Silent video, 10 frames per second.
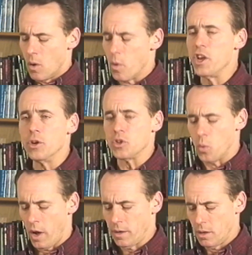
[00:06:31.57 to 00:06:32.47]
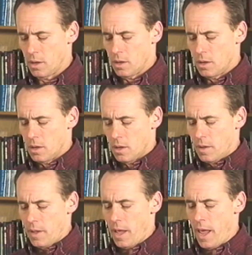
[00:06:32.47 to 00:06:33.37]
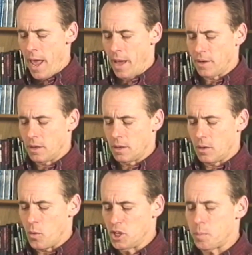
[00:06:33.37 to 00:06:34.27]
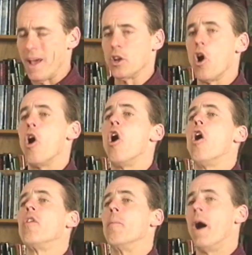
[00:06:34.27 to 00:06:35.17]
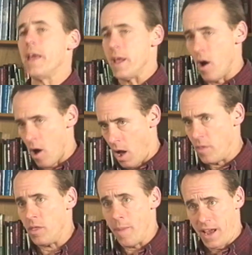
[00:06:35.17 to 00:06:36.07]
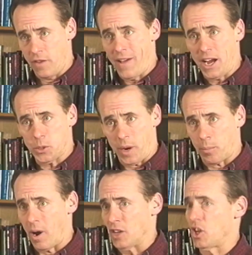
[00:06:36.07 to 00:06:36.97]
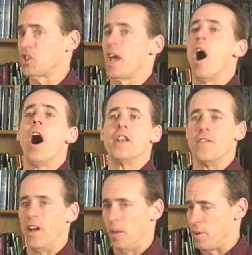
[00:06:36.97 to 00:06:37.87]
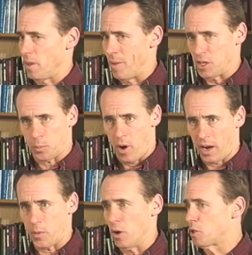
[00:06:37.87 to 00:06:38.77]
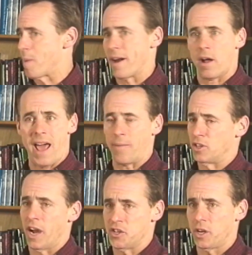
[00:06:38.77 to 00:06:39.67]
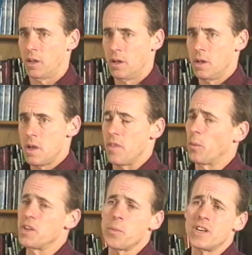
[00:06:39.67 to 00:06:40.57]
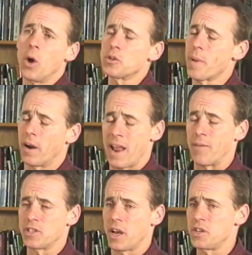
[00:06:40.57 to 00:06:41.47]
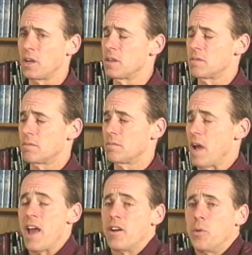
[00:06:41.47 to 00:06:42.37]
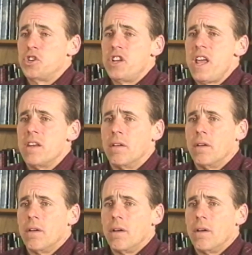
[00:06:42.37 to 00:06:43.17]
We use one, and we spend all the money on the manufacturing process, on developing the best product. We don't spend it on advertising. And the reason we don't spend it on advertising, because I don't know what you need.